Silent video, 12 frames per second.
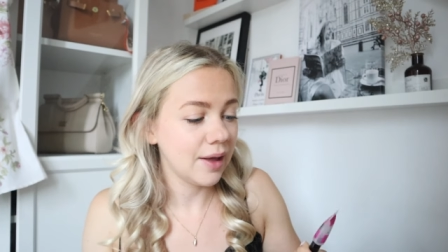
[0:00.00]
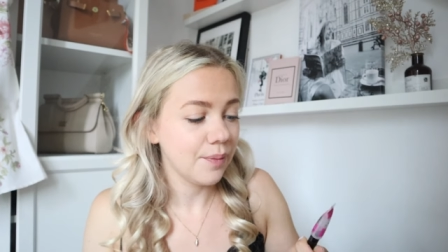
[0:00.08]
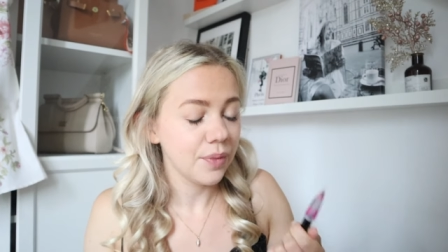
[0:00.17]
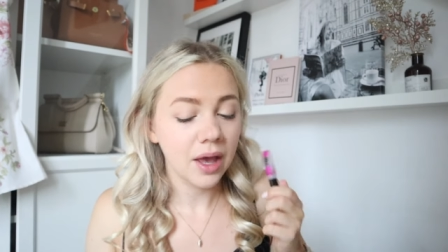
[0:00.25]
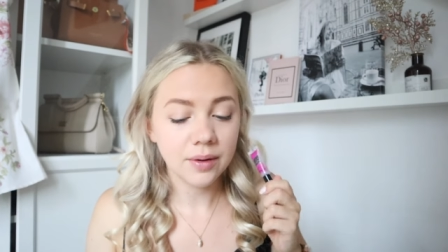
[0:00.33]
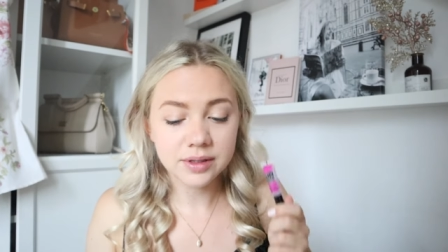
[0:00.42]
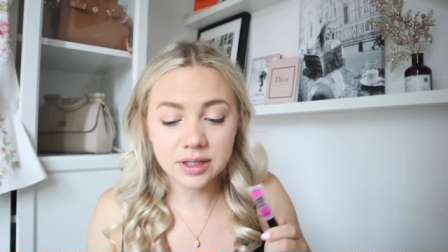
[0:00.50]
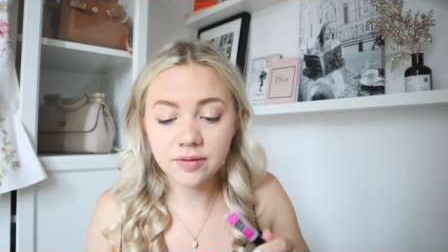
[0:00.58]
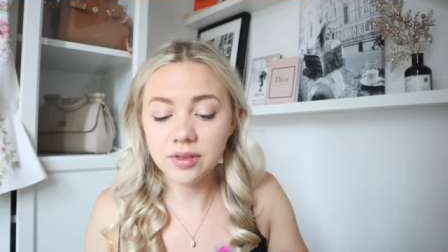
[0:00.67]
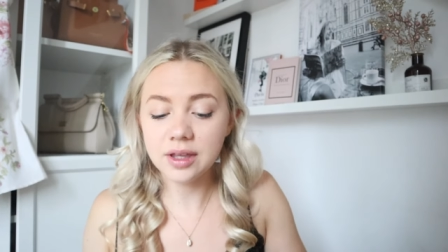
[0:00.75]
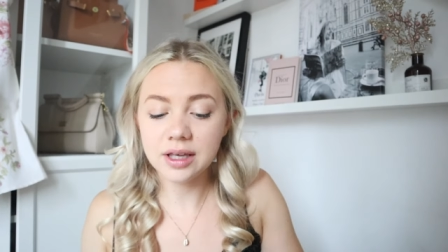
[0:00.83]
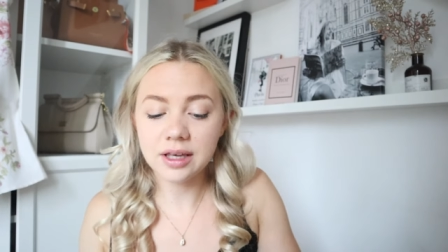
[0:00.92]
I was
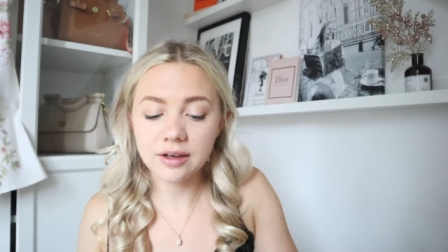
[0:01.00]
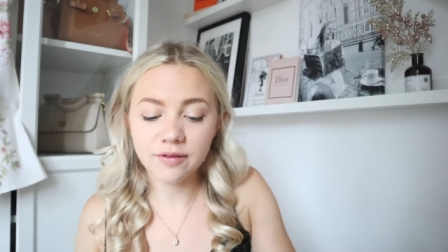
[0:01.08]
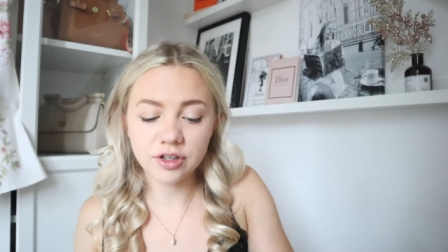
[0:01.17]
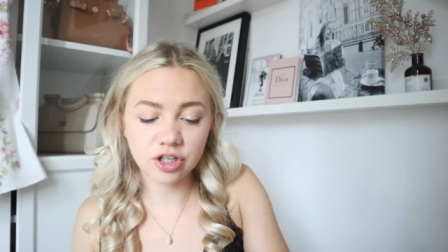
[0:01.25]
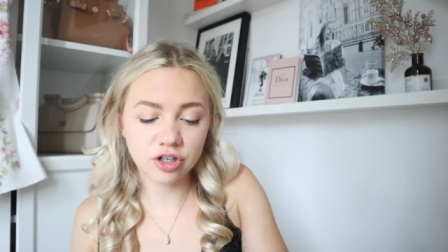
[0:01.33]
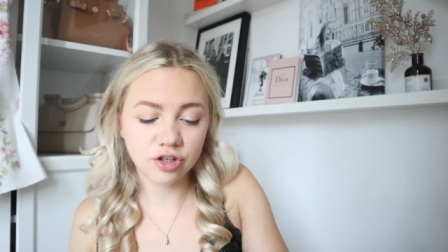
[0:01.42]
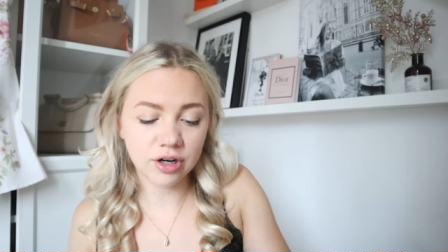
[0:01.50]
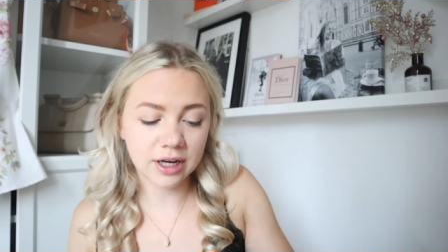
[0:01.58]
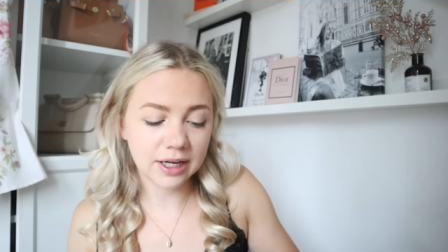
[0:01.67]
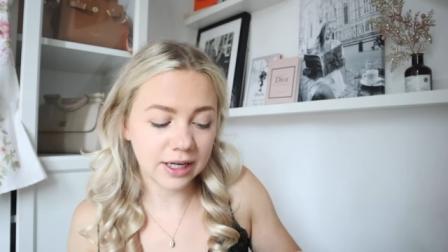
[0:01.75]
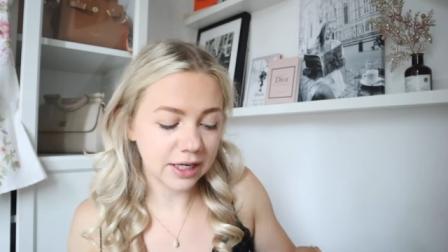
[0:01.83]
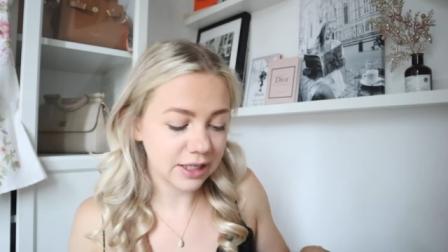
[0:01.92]
even thinking if I should try
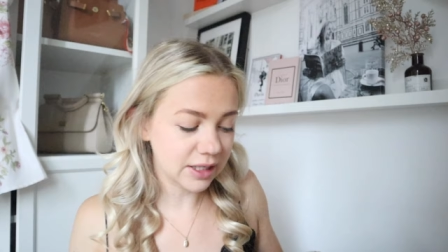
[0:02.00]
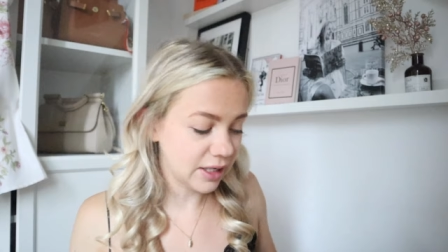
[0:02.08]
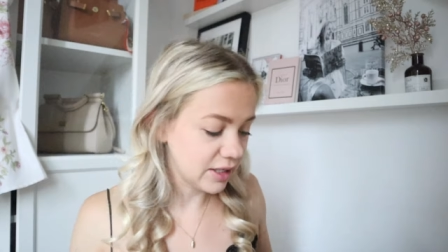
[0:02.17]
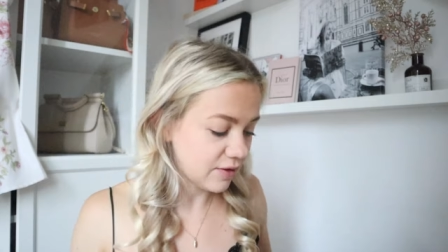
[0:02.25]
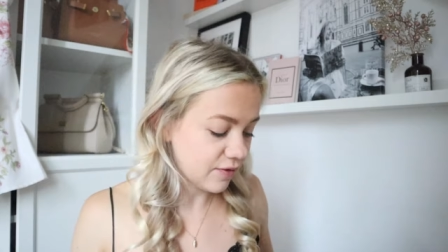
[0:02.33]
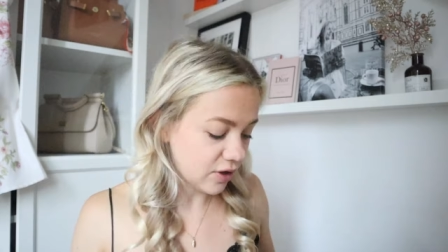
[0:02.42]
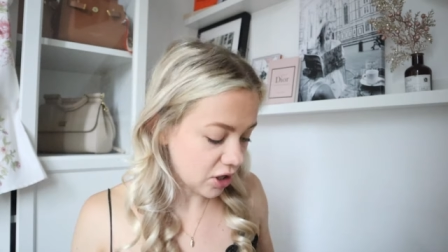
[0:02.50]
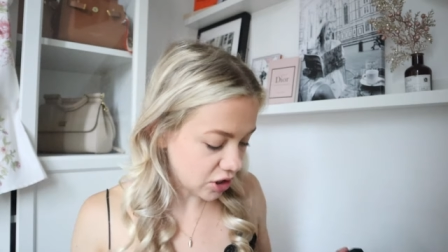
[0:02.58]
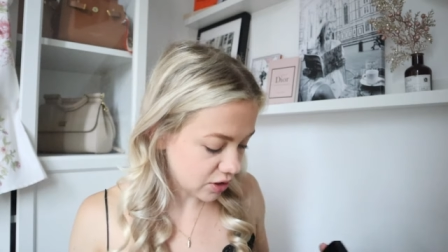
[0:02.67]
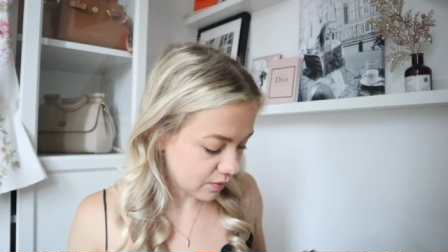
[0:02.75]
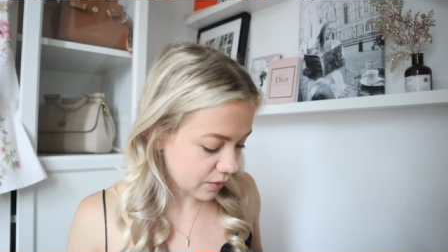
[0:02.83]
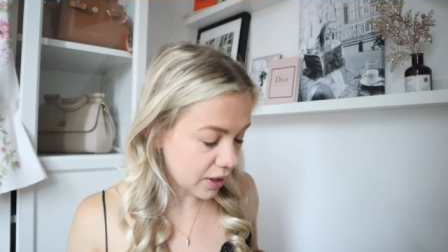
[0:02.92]
it in a tinted
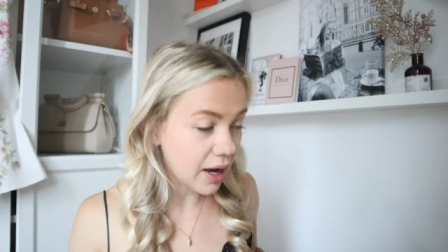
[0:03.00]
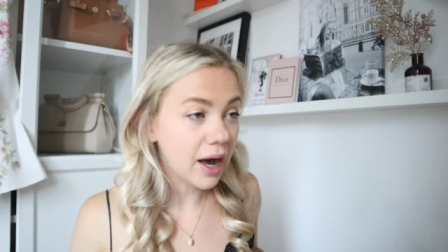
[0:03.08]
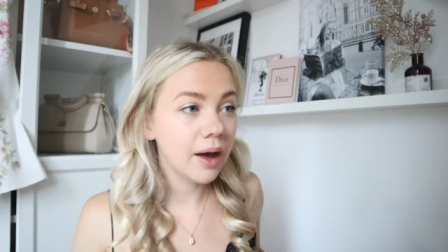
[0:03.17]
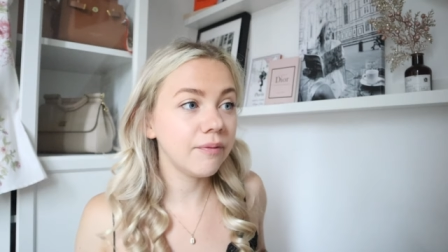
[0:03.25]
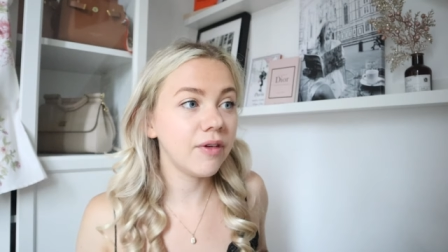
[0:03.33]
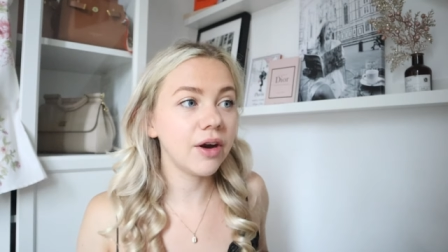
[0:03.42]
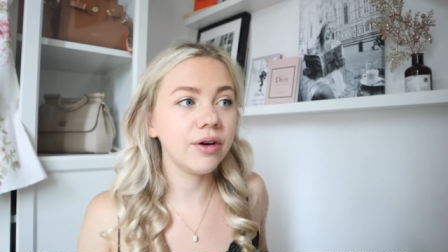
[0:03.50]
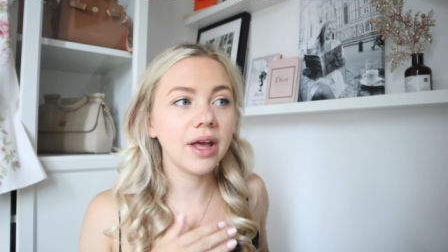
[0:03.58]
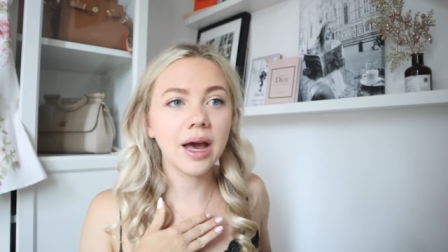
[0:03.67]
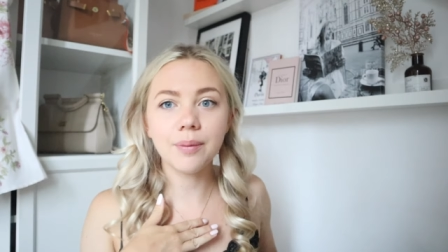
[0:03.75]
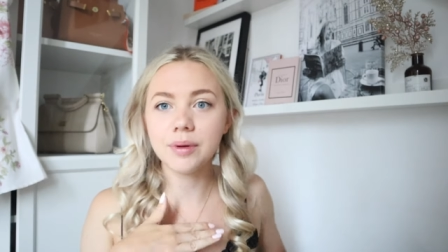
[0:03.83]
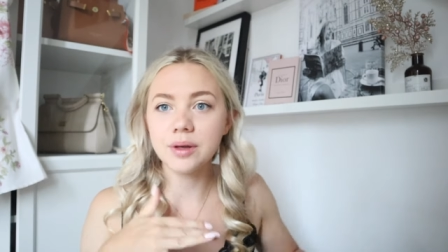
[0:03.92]
version, but I'm very
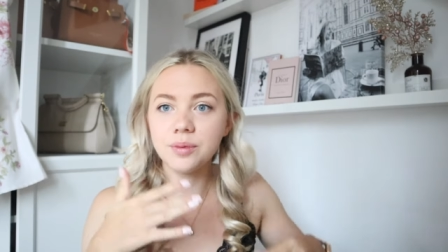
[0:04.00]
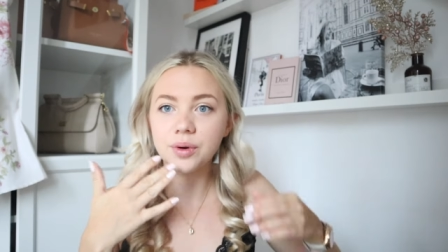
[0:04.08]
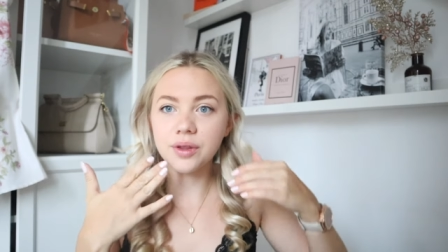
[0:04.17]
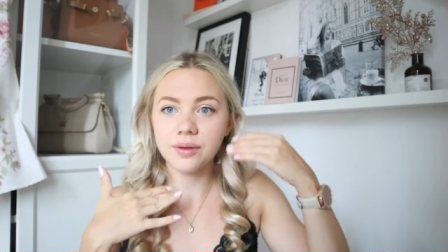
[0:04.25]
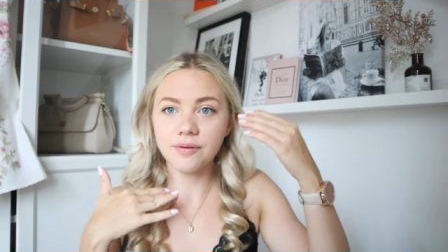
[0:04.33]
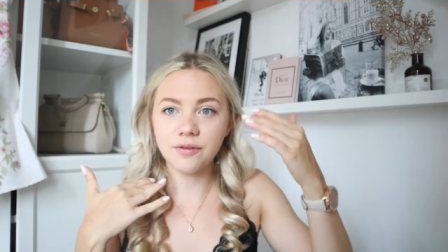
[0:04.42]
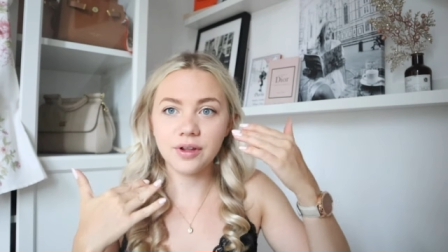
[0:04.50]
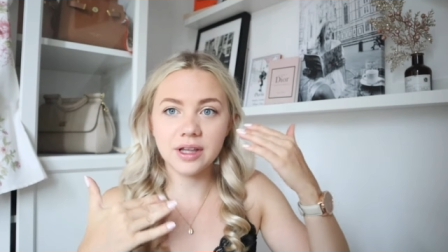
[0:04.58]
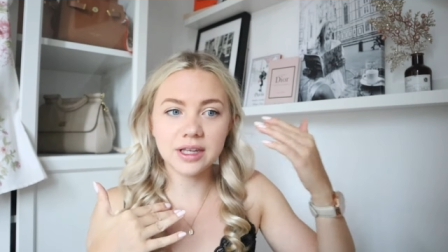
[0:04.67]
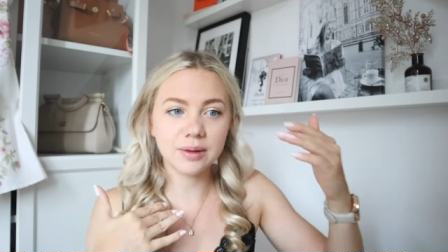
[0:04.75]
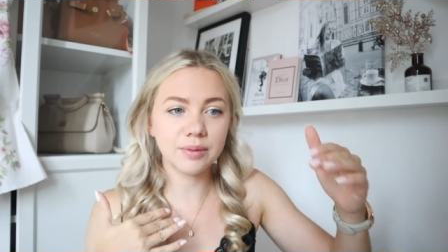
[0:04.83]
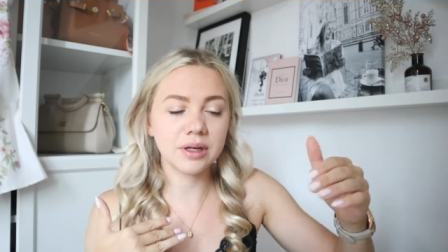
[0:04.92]
happy with
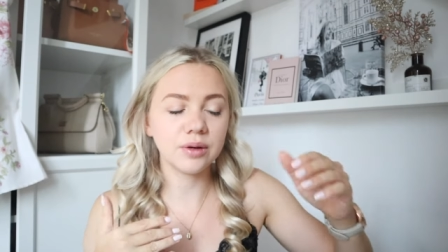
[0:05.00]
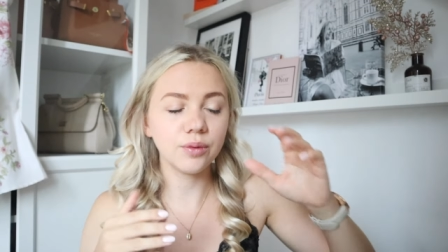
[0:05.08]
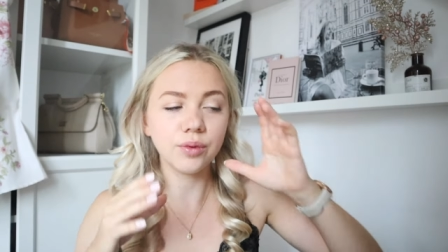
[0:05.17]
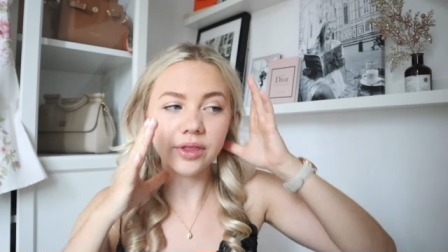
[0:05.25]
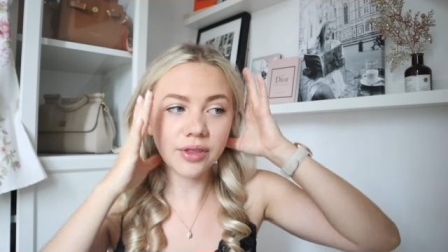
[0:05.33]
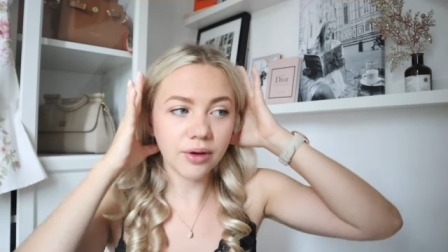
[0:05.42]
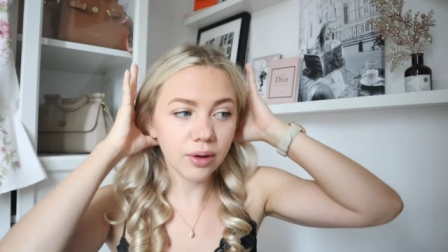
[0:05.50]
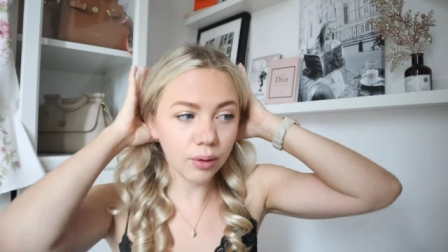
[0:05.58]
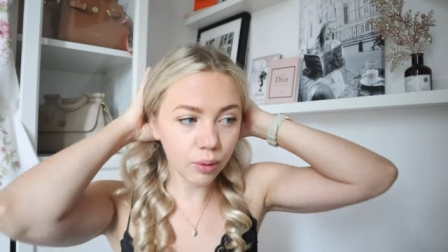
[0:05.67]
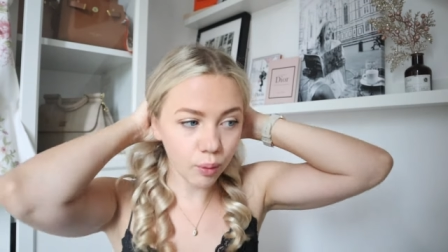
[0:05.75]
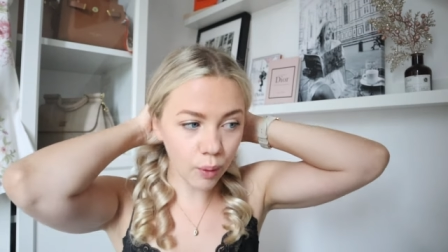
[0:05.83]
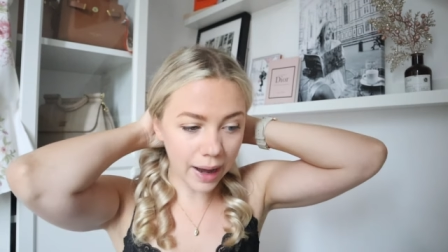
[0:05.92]
filling them in with the
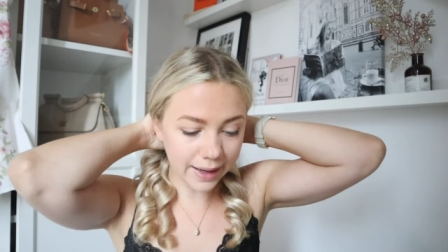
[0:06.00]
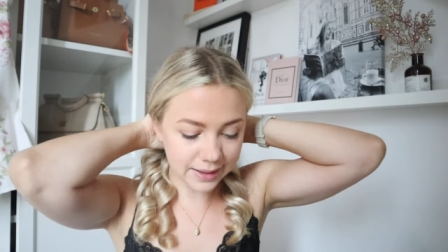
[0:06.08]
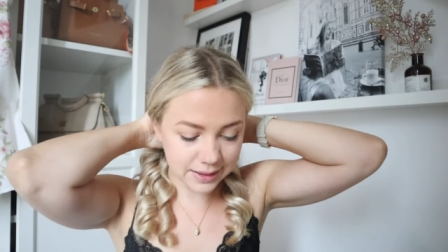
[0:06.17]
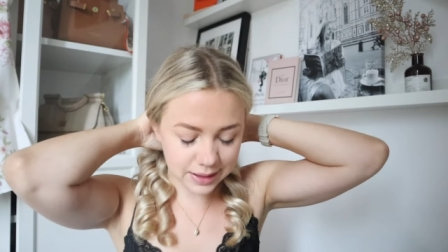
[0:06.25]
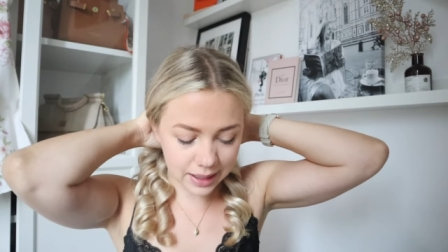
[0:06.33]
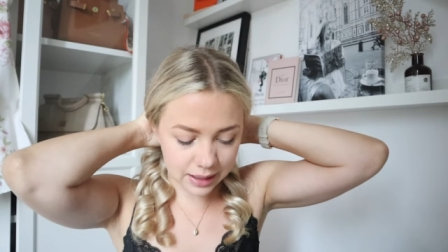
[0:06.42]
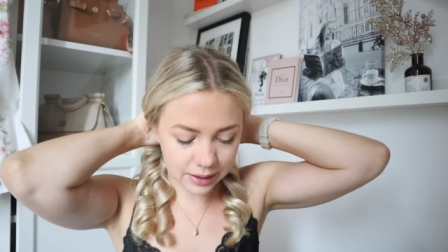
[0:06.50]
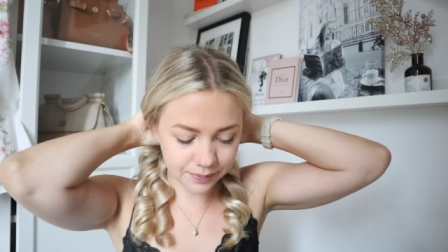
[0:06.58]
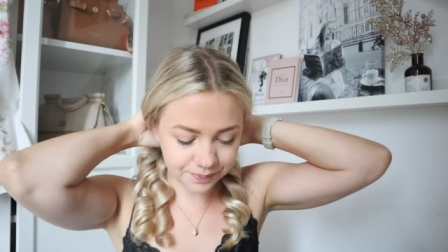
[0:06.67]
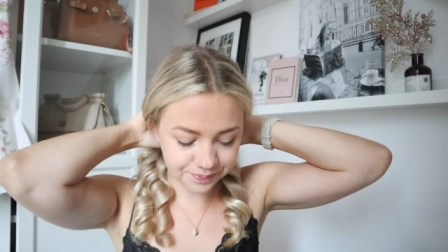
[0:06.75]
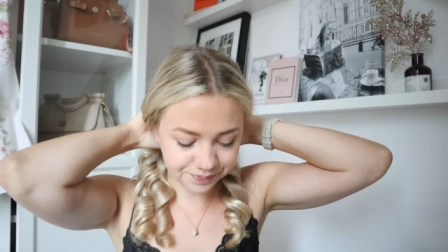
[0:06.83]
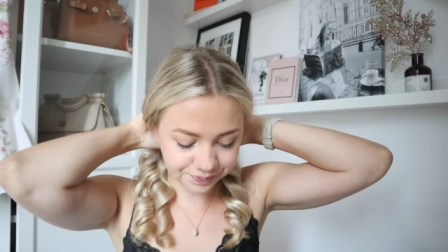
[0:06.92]
wax.
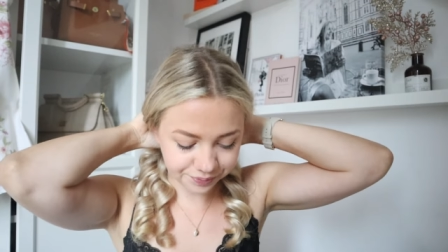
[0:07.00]
I